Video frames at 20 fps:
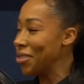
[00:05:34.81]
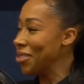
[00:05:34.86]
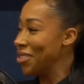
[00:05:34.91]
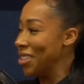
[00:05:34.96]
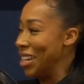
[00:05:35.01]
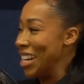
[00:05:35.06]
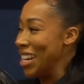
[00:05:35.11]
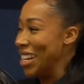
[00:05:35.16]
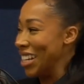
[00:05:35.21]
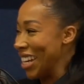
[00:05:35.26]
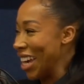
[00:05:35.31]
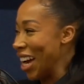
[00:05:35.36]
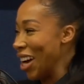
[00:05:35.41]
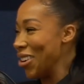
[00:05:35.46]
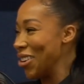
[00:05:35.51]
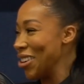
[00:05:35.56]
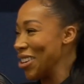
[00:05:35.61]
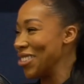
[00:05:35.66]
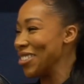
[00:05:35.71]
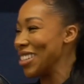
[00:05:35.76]
What
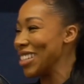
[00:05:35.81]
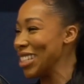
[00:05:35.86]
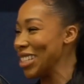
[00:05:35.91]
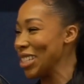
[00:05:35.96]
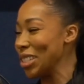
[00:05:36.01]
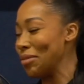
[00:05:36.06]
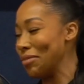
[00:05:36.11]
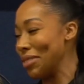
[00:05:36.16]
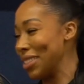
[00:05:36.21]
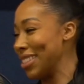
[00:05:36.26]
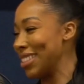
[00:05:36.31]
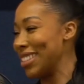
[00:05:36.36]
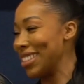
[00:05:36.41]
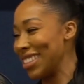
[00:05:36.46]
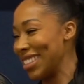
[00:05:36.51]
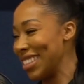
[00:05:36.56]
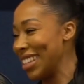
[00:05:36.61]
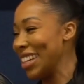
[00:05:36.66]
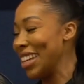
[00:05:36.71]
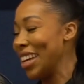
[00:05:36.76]
do I do?
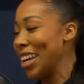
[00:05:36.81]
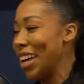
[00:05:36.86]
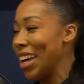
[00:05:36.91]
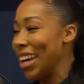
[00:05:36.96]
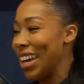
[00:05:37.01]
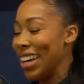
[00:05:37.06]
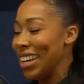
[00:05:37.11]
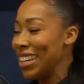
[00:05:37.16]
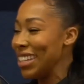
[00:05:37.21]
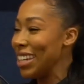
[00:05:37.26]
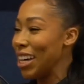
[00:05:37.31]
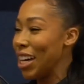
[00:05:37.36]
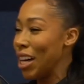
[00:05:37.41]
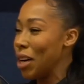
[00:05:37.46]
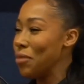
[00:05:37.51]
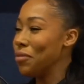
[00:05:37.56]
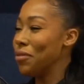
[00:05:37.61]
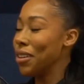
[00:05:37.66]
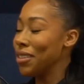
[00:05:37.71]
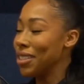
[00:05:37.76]
Because, yeah,
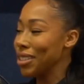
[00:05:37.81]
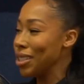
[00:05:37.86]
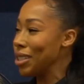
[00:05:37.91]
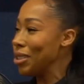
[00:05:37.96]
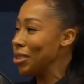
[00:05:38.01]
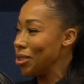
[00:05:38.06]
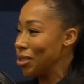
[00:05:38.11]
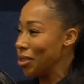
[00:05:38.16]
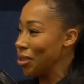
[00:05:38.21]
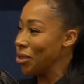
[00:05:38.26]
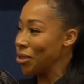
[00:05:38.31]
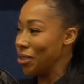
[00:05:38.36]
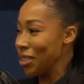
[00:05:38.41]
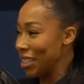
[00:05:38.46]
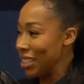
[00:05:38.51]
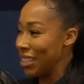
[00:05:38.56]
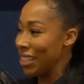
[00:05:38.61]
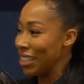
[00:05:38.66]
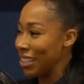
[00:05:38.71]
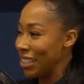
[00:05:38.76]
I'm very solution
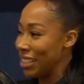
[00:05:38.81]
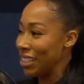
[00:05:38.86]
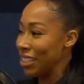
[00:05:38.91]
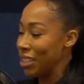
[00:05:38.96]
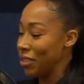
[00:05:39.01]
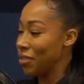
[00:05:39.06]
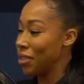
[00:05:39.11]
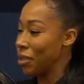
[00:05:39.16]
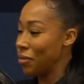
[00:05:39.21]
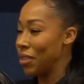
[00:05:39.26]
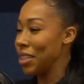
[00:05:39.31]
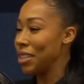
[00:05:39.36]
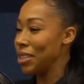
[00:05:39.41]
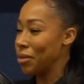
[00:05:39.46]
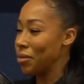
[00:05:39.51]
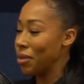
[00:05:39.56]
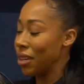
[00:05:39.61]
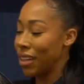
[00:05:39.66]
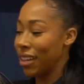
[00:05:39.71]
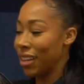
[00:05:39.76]
orientated. If something
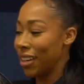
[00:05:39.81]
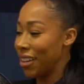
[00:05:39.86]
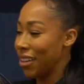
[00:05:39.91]
isn't working